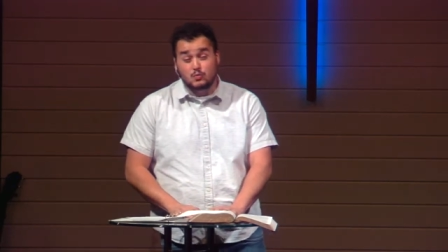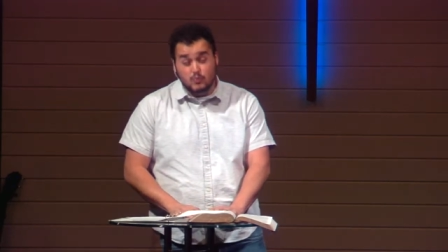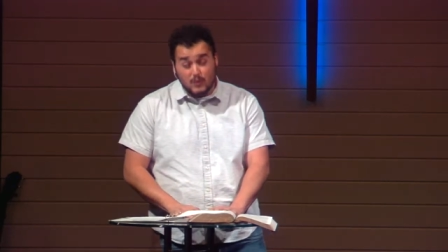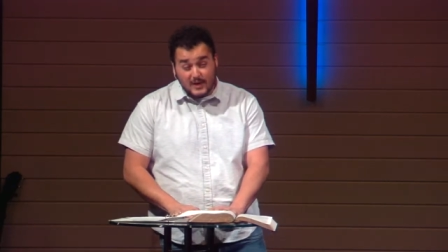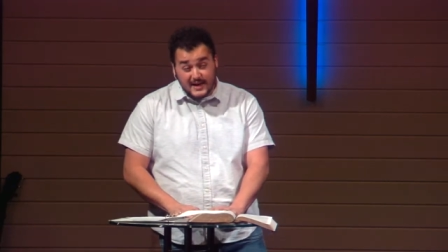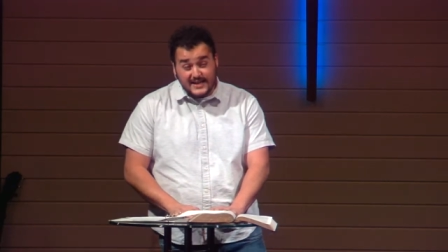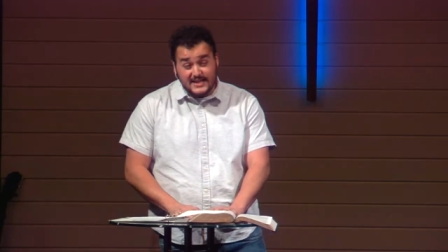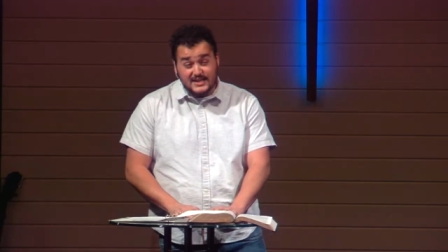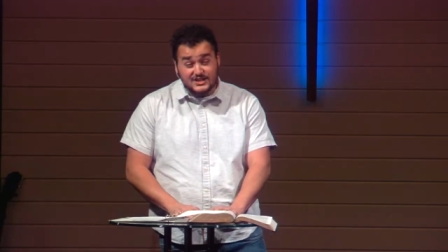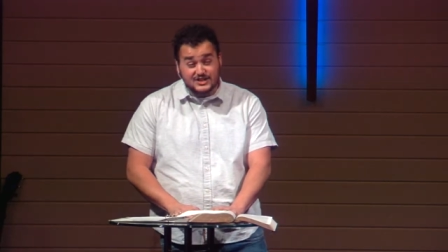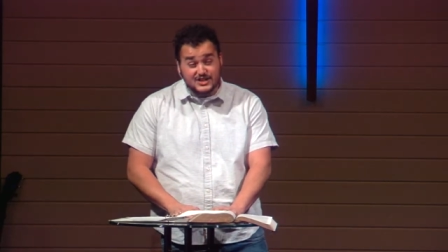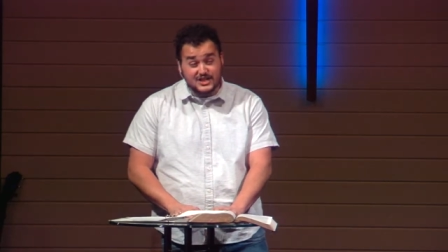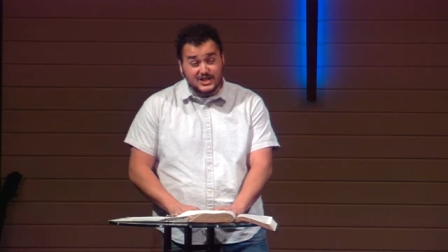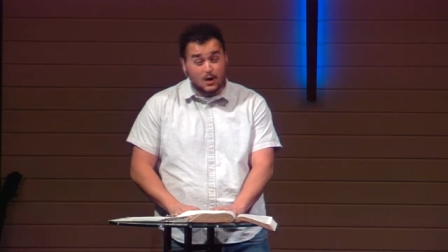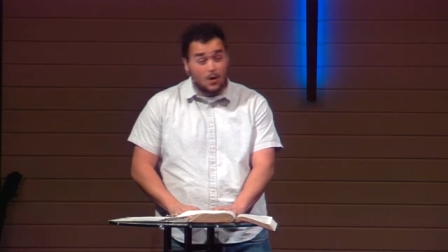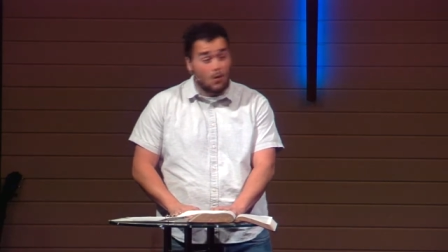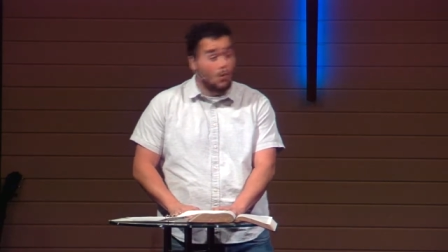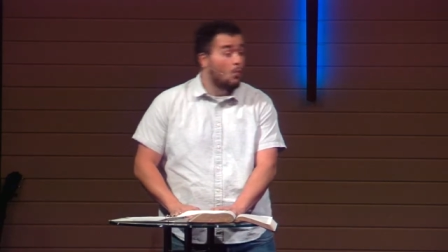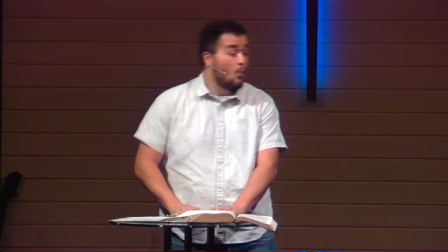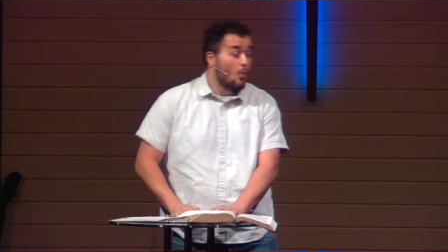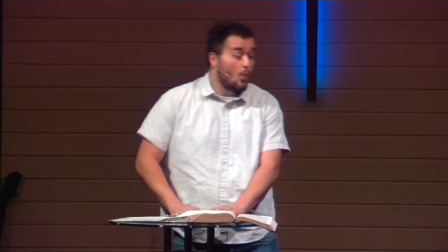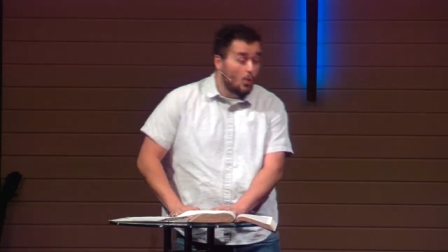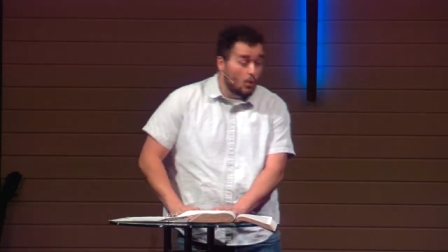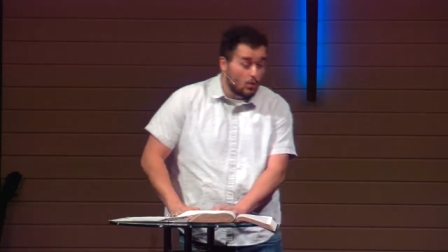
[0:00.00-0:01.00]
raging a
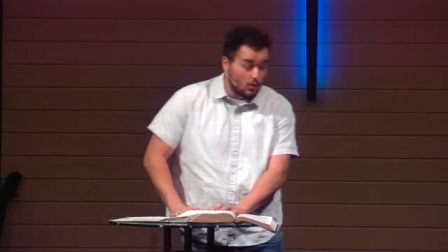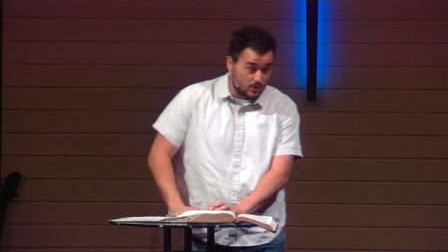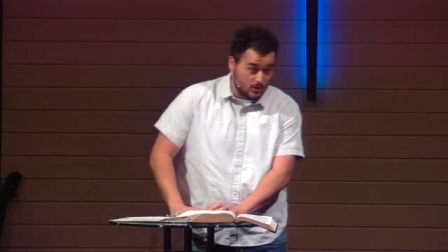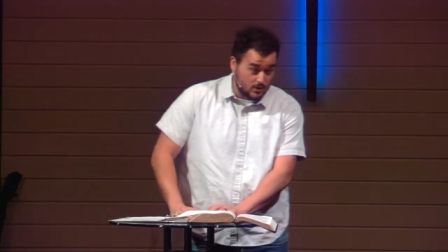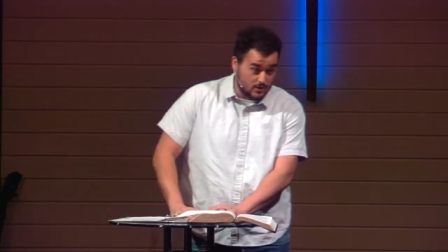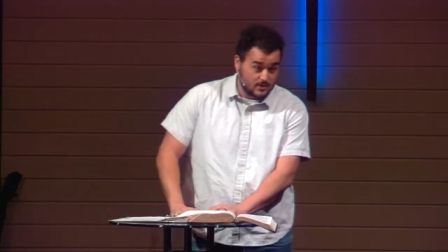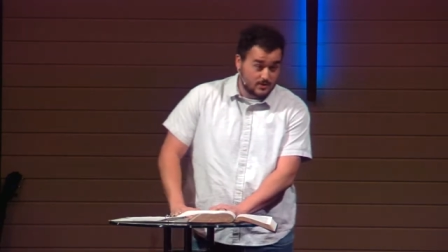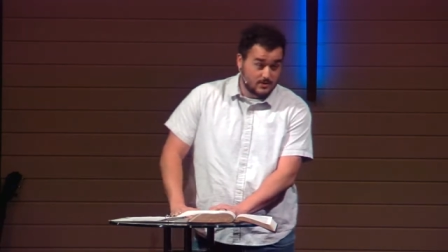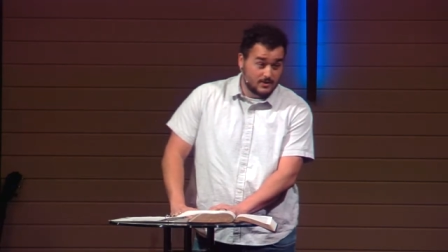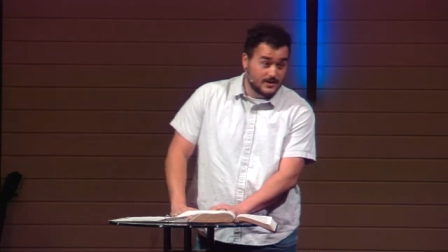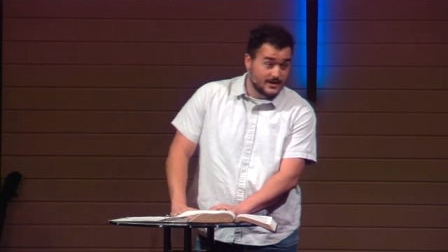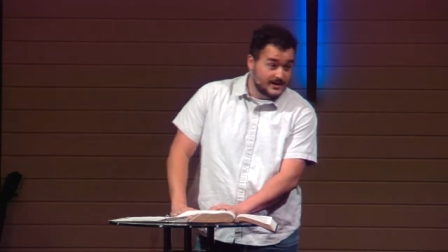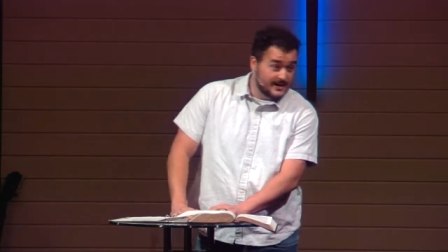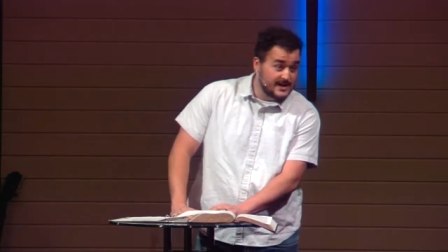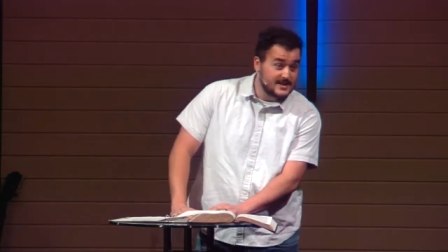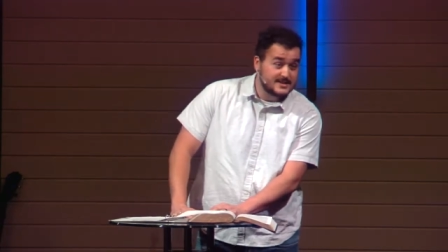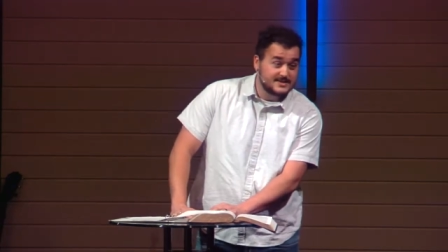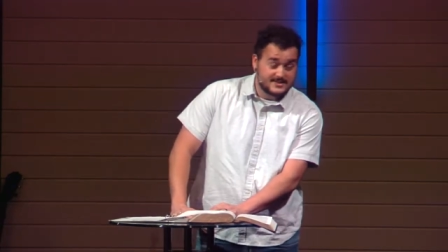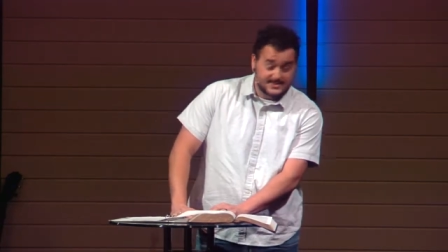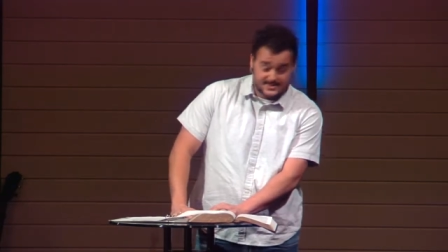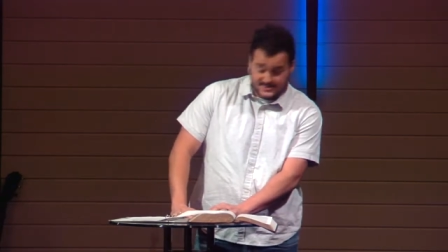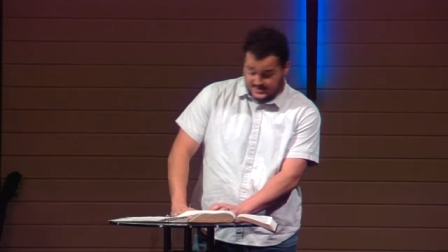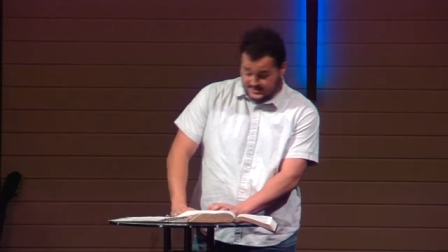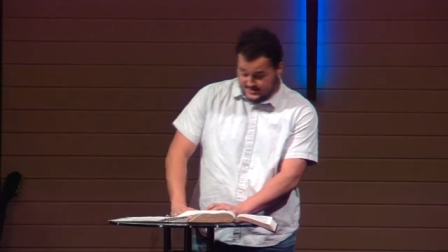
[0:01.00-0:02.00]
war
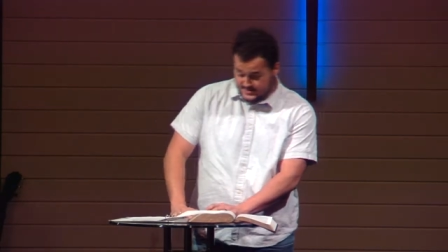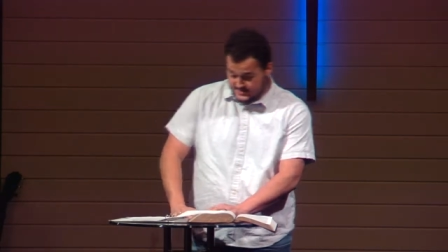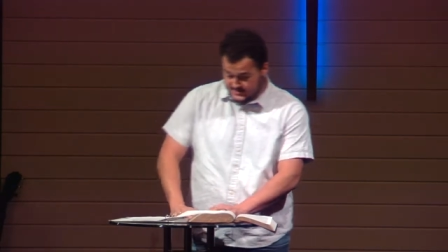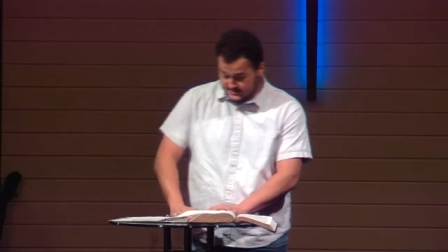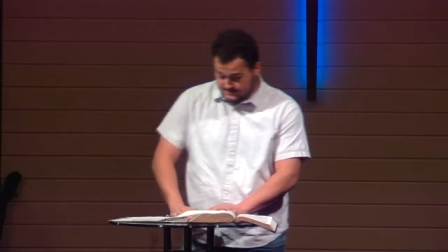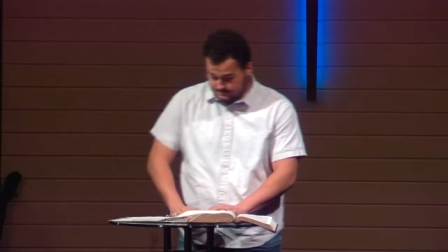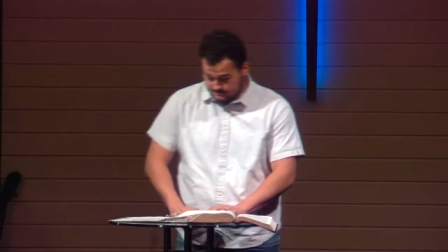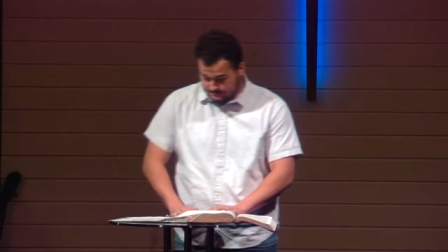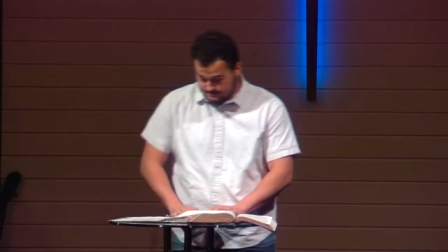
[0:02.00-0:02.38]
against this.